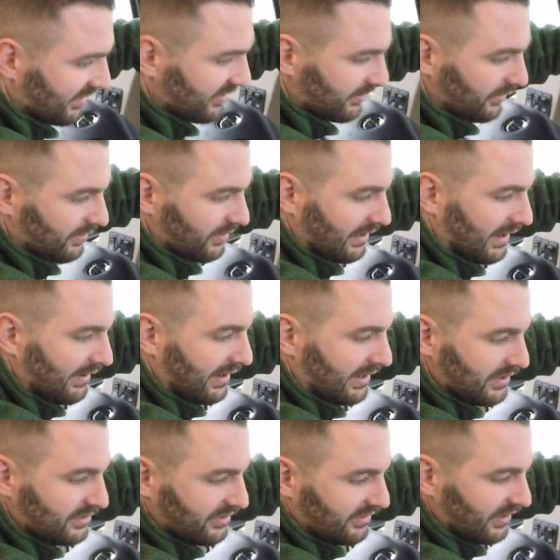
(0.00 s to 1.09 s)
this little guy right
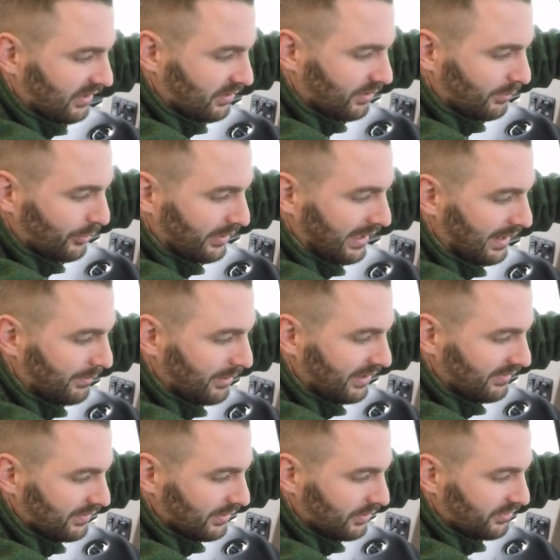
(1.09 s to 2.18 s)
here just like a normal camera.
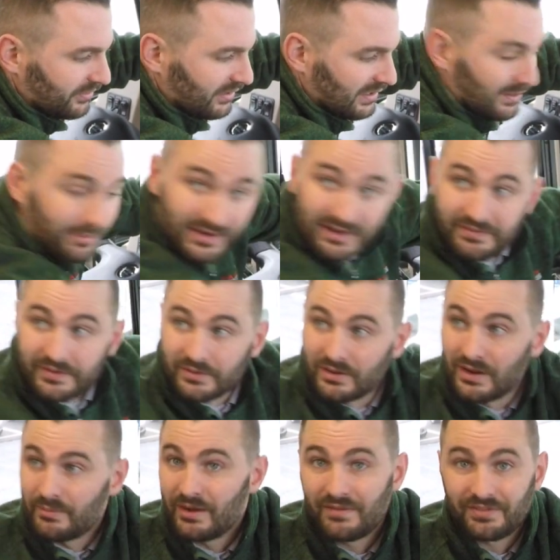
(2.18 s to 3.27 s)
If you loosen it up enough, it'll
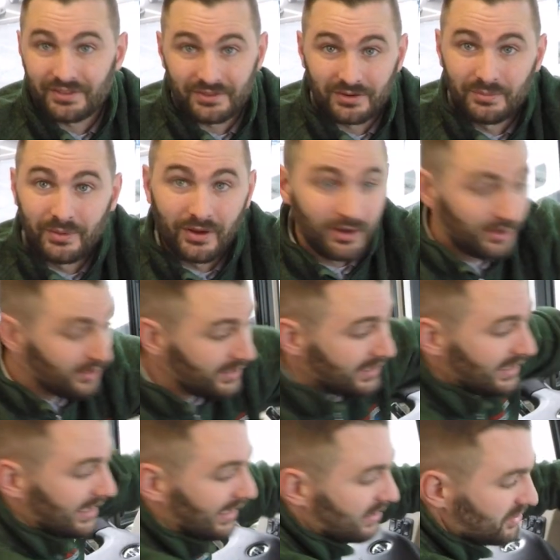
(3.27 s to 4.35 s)
come off the little ball,
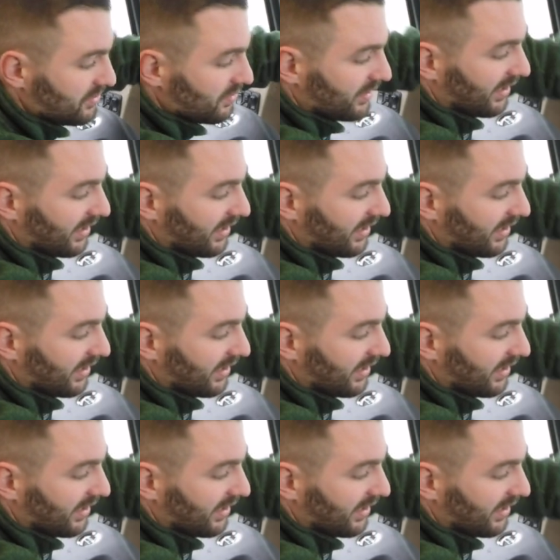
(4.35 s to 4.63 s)
and you